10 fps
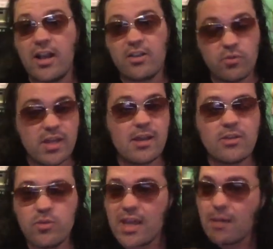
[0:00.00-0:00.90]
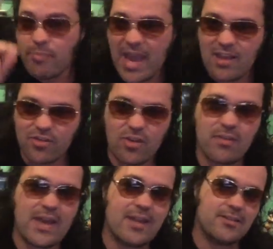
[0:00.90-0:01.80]
Like, you get a pass on
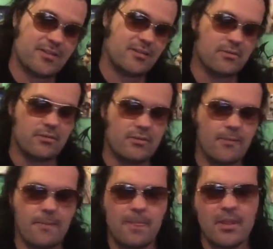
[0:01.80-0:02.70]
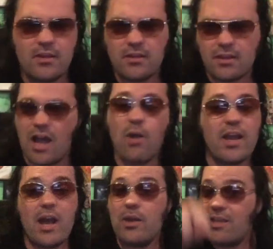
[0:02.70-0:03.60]
that. Okay,
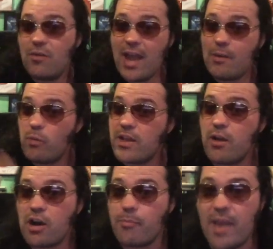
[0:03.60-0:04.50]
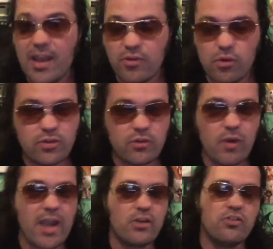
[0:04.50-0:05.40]
I'll give Adam Wingard a pass, or the
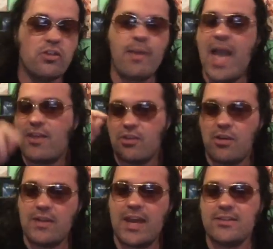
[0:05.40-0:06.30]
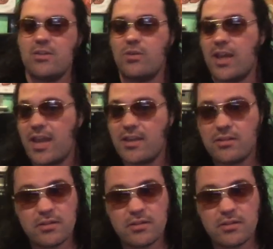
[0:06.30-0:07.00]
writers a pass on that, okay?